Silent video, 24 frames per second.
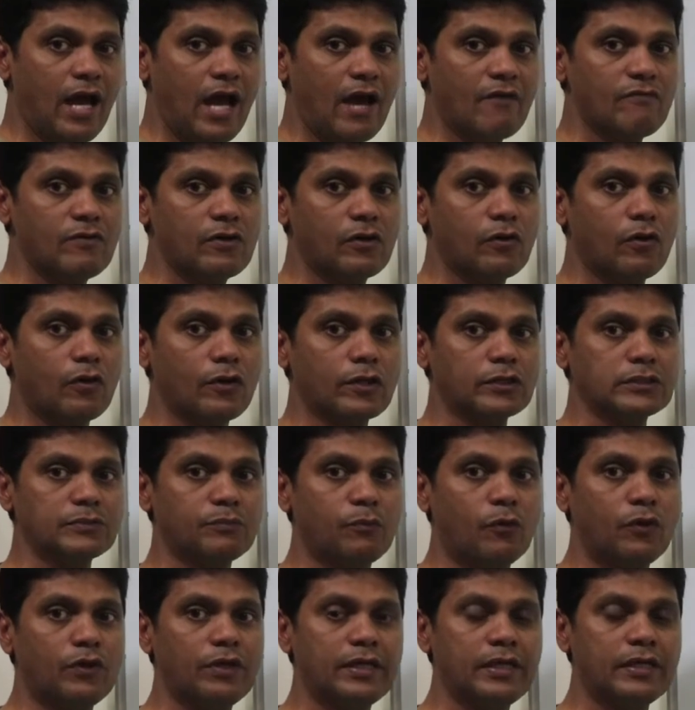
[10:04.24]
have a
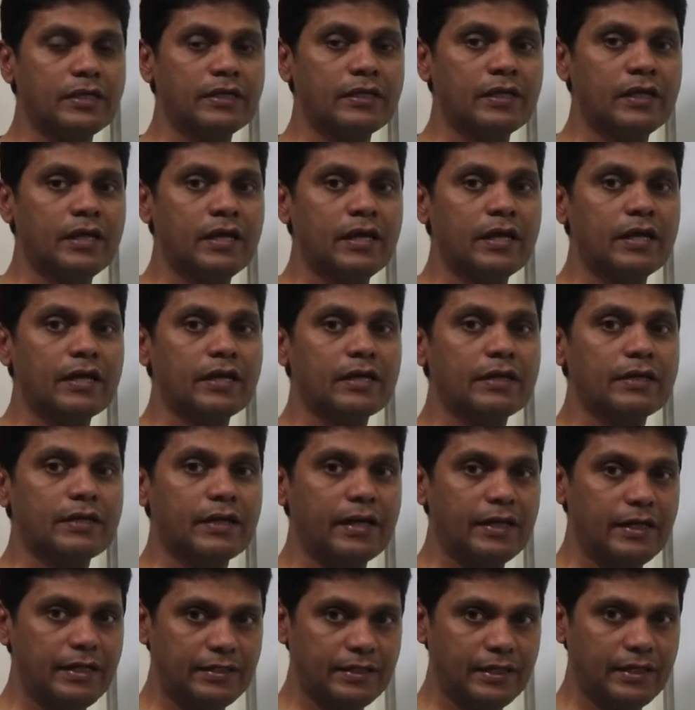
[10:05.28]
corresponding
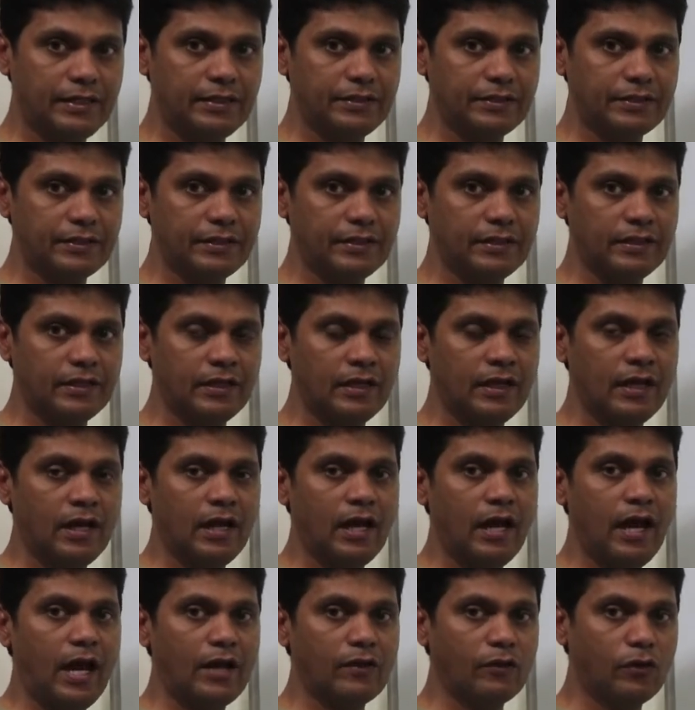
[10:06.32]
credit entry,
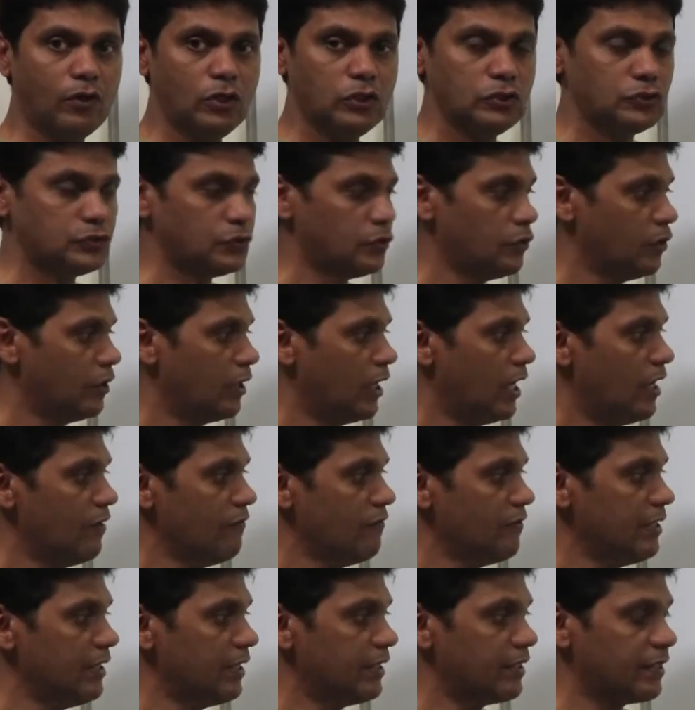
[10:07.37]
and also
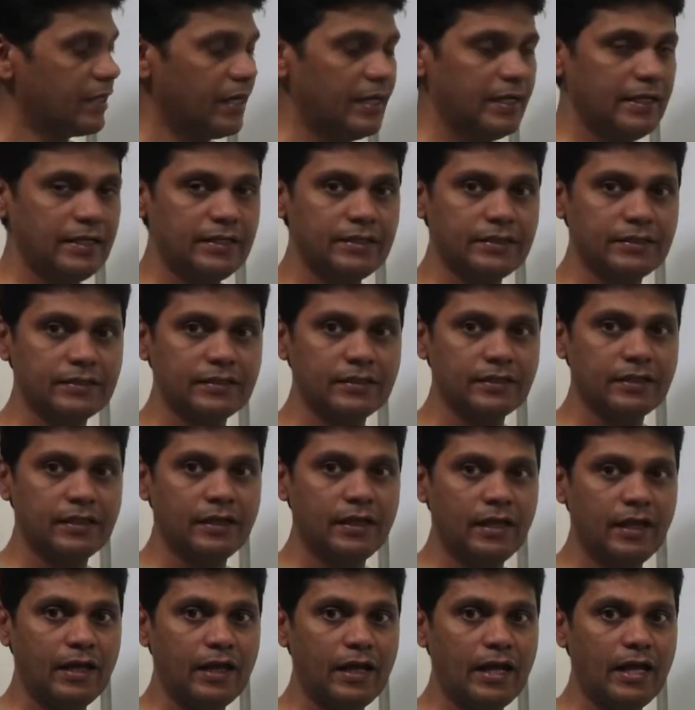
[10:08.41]
every credit
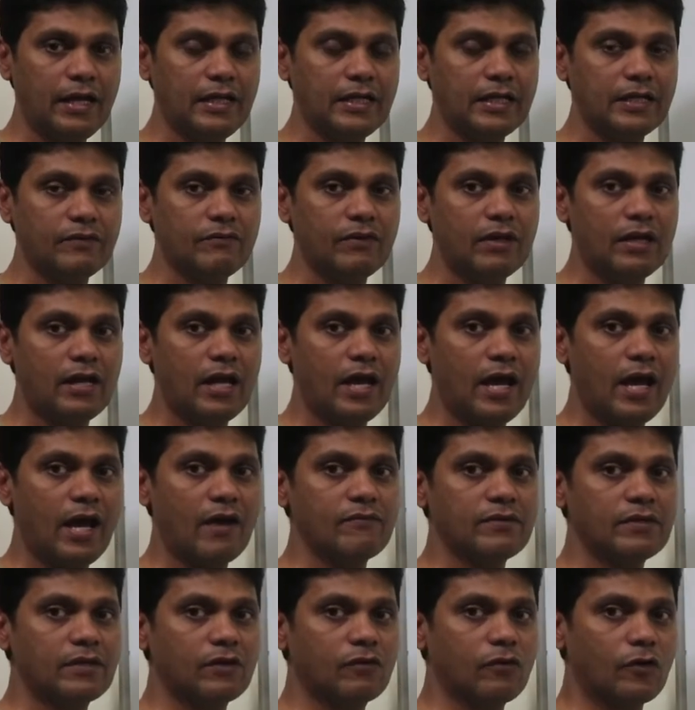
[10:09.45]
entry will
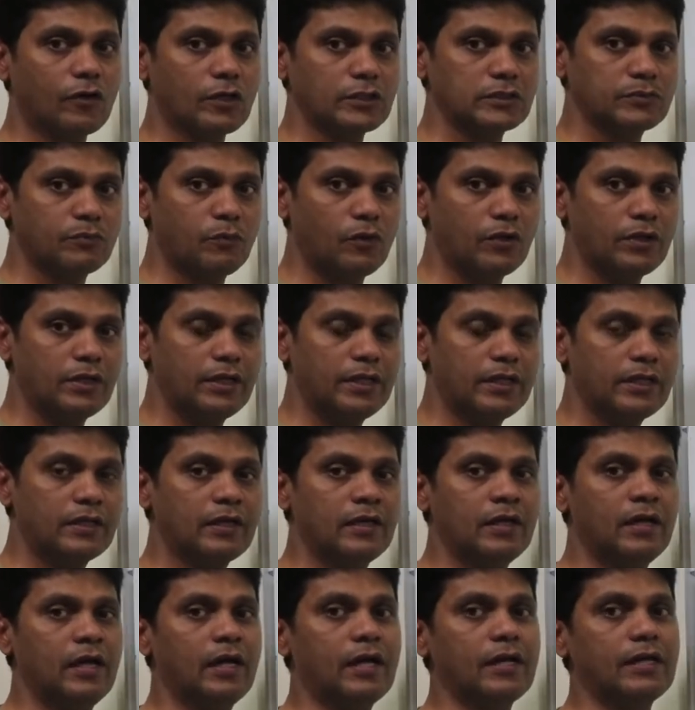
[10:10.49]
have a corresponding
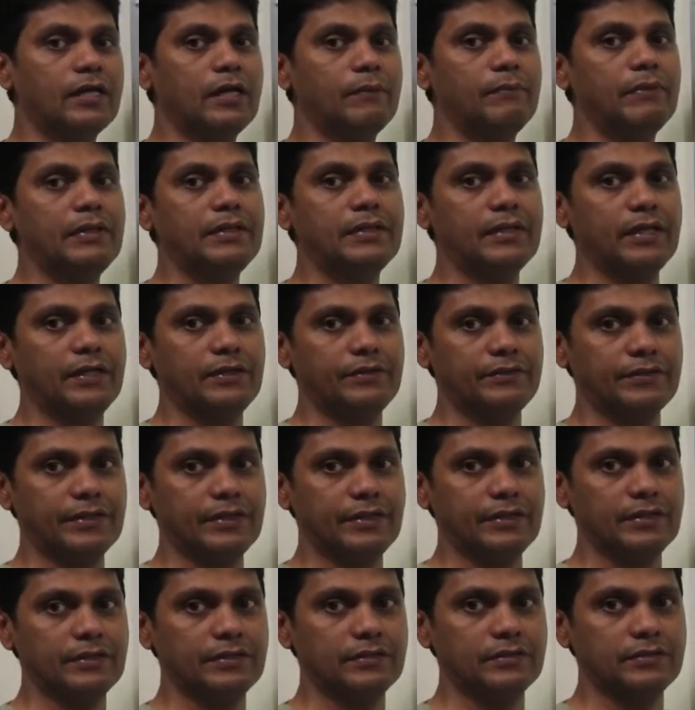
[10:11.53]
debit
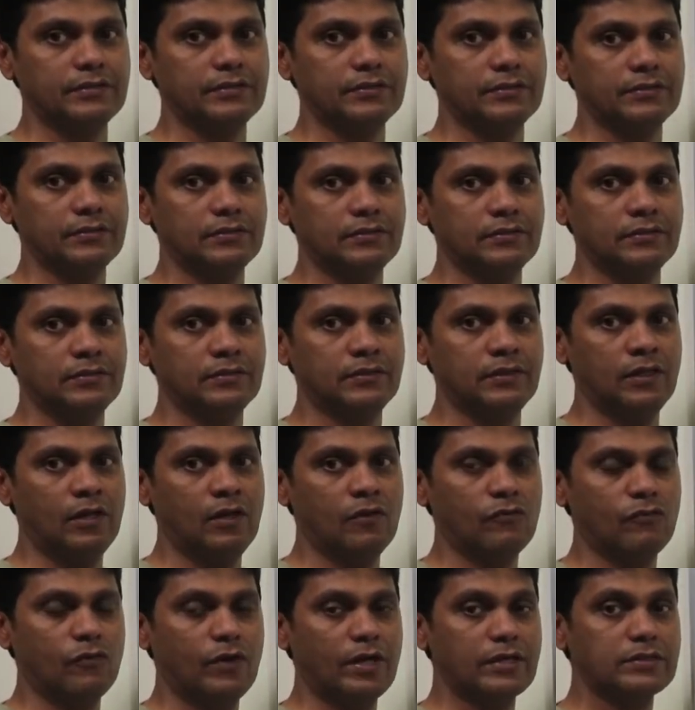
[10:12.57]
entry.
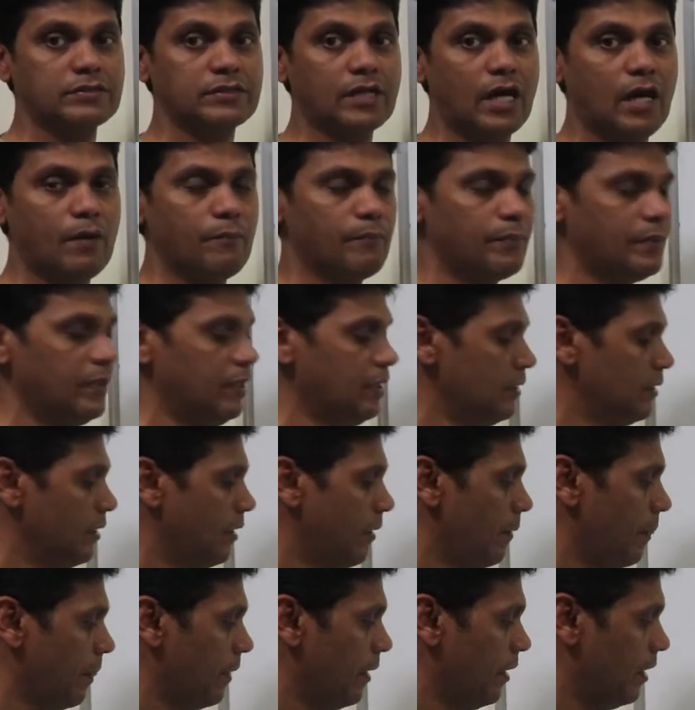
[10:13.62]
For example,
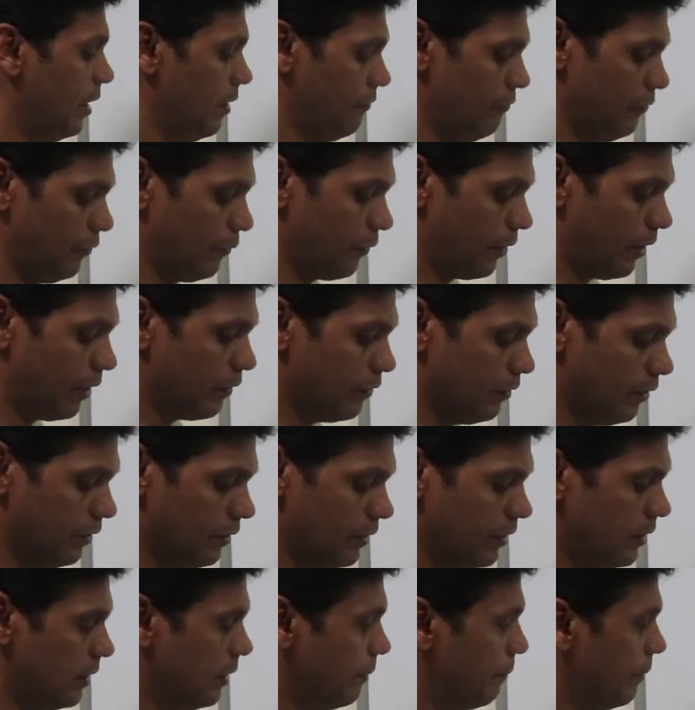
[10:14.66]
if you
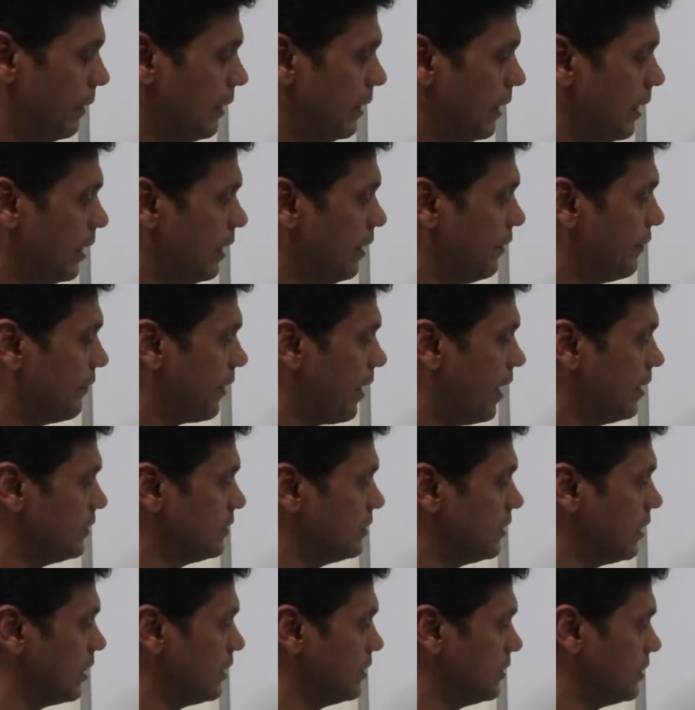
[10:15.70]
record a particular
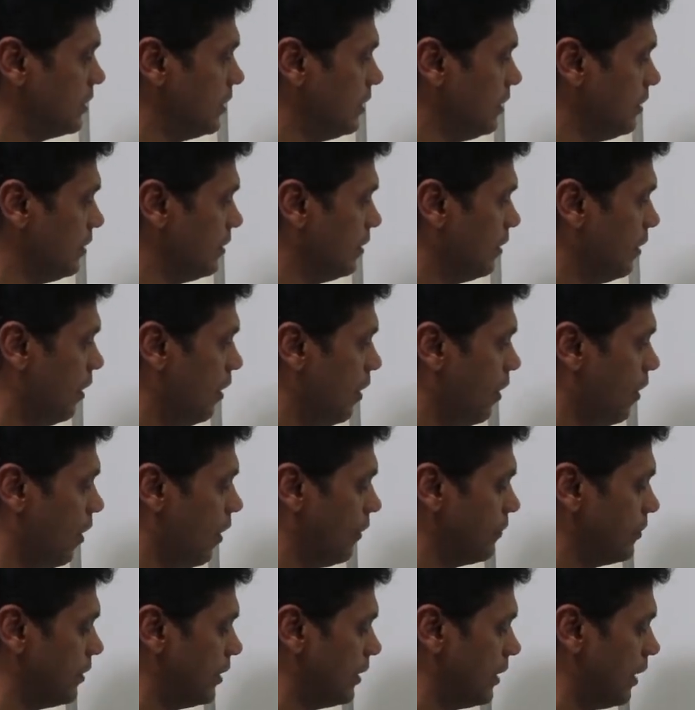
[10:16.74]
transaction
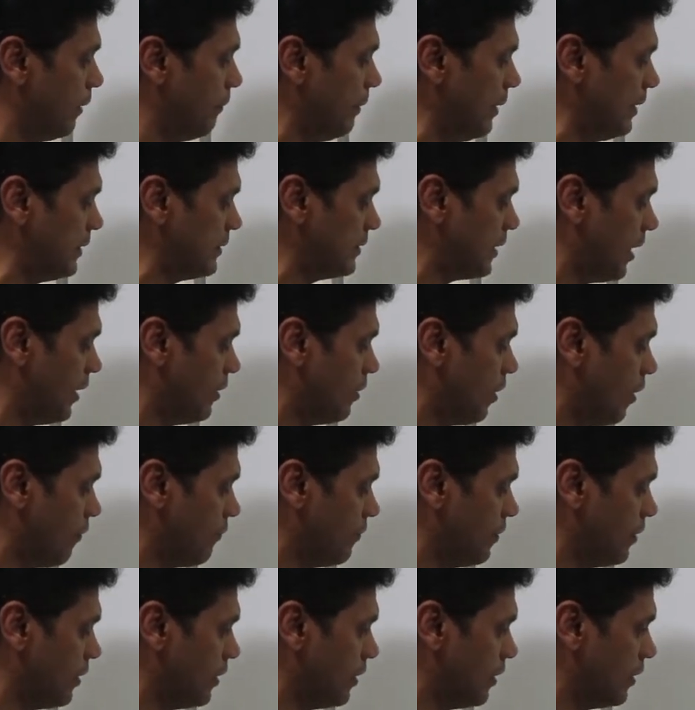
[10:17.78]
on the debit side
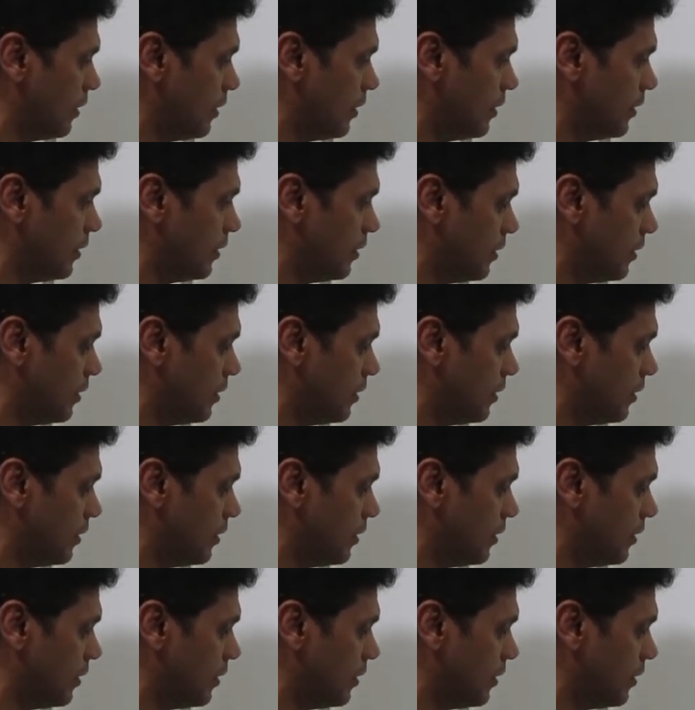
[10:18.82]
of the